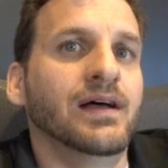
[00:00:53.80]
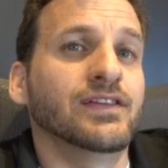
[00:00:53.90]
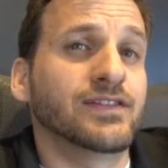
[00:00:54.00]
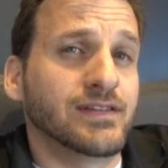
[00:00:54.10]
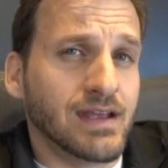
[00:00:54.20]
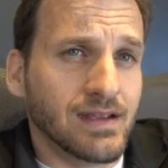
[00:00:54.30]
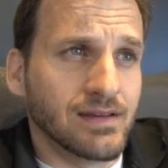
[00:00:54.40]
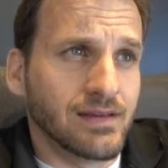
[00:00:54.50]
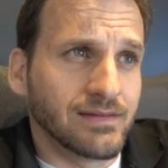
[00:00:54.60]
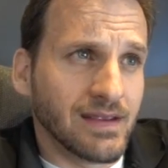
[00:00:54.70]

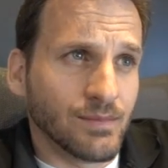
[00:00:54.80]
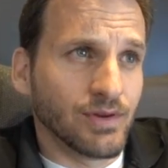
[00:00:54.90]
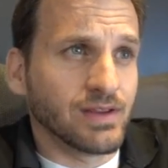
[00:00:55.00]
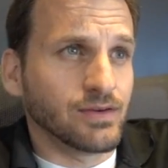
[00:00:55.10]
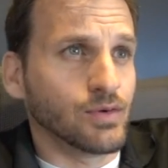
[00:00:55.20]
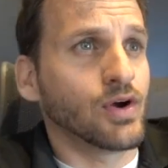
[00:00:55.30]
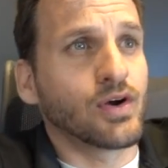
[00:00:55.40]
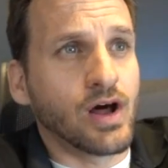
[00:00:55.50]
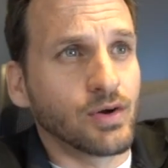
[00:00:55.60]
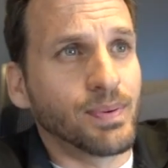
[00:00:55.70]
Stayed the same length. You
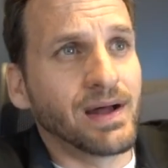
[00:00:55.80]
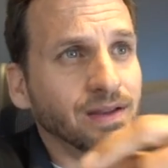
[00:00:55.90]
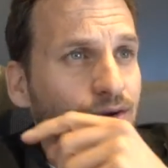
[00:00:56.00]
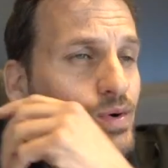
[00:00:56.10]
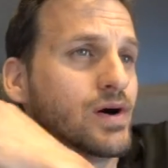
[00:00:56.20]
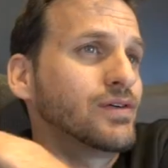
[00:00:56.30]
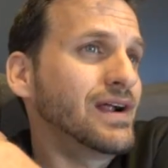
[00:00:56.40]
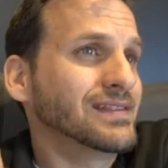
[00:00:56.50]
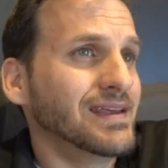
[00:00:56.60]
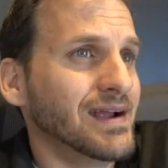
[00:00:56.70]
heard autopilot go on
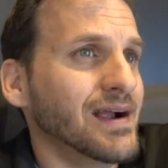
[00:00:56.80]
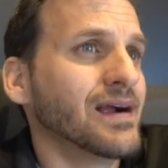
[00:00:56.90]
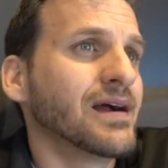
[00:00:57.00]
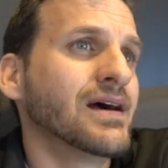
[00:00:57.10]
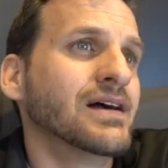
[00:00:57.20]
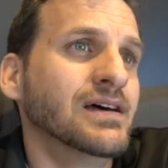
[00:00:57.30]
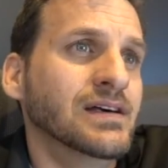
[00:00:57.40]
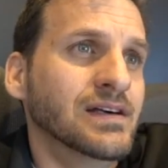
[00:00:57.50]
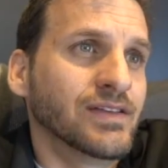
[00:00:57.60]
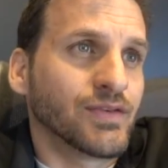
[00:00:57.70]
right there.
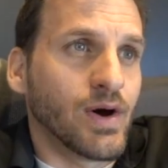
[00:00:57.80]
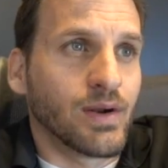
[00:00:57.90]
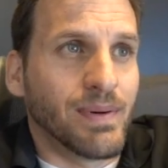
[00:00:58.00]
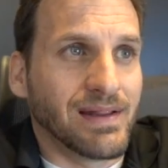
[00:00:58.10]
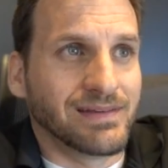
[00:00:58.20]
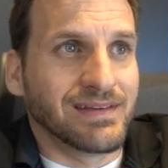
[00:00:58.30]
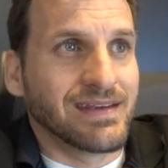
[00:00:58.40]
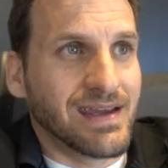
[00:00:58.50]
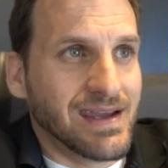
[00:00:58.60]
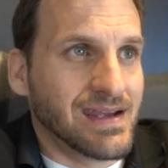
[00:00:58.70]
So autopilot's
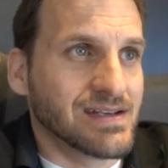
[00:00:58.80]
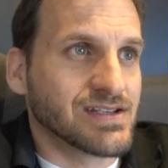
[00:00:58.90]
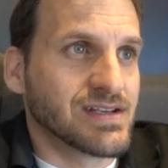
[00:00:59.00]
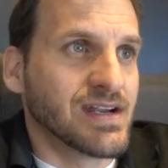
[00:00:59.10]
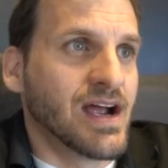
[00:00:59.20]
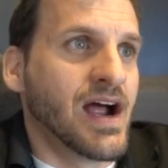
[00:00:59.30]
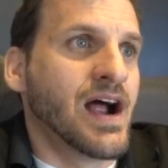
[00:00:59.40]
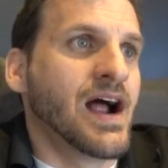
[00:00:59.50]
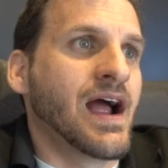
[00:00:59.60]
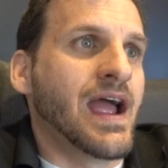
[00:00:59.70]
engaged.
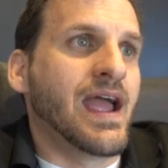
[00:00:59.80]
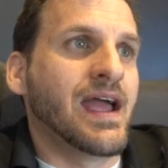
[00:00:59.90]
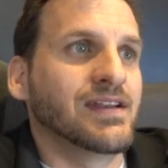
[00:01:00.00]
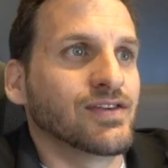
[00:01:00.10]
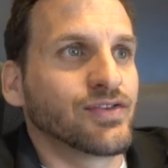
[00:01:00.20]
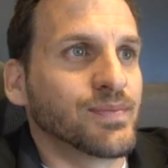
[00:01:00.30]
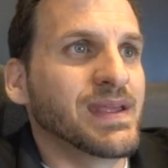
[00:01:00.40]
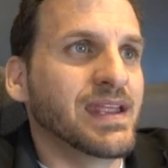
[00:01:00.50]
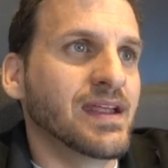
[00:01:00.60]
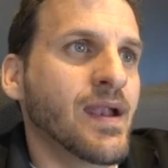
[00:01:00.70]
And here's the
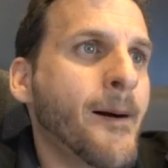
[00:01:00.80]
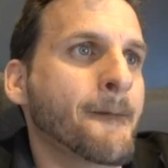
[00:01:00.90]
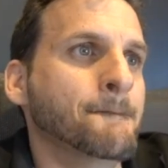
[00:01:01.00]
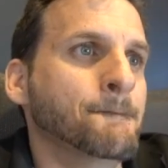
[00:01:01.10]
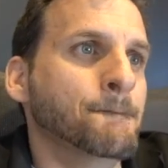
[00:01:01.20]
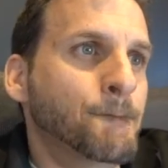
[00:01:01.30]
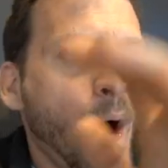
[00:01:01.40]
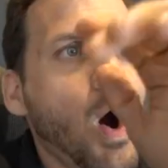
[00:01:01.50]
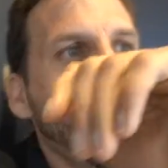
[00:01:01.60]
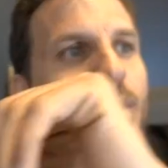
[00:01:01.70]
median.
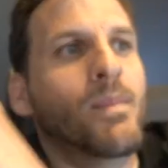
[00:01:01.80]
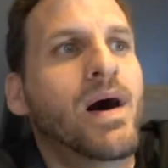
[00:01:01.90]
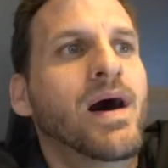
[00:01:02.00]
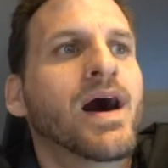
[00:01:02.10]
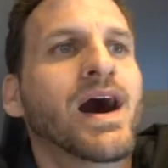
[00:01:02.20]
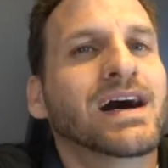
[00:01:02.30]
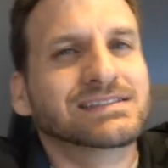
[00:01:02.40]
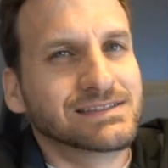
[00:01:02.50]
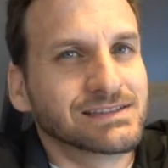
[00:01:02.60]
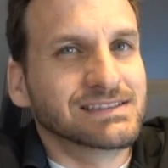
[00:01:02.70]
Boom!
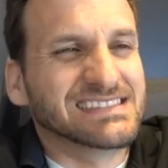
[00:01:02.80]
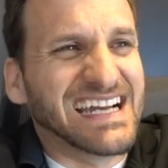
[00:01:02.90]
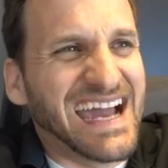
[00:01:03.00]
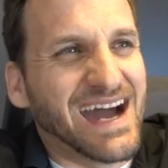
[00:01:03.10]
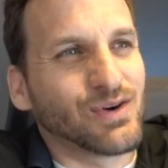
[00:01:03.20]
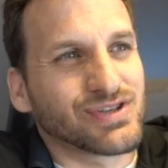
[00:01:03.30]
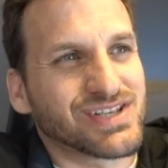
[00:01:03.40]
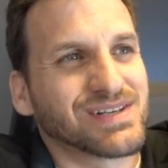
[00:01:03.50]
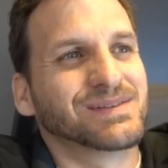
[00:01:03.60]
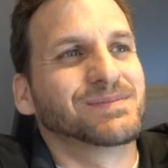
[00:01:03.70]

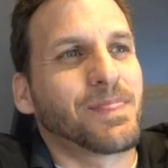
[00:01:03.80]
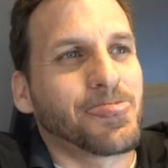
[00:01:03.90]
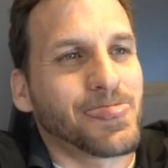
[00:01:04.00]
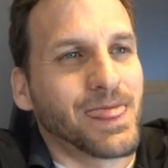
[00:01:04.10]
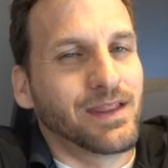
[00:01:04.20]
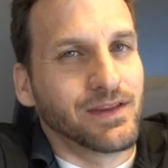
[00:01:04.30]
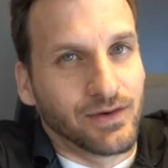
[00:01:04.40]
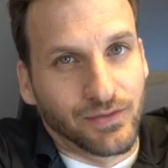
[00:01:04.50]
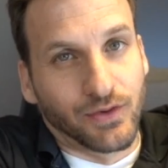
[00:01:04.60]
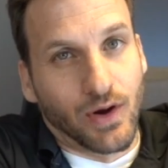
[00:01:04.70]
Ouch.
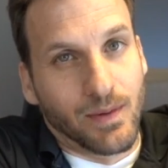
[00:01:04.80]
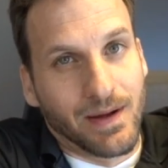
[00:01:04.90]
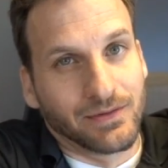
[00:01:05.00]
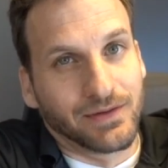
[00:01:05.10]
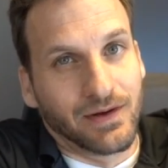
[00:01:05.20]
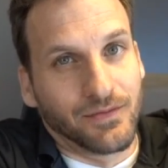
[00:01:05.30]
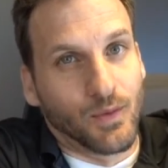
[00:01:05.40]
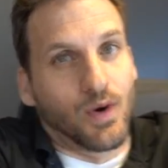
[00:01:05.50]
There's the car bouncing off the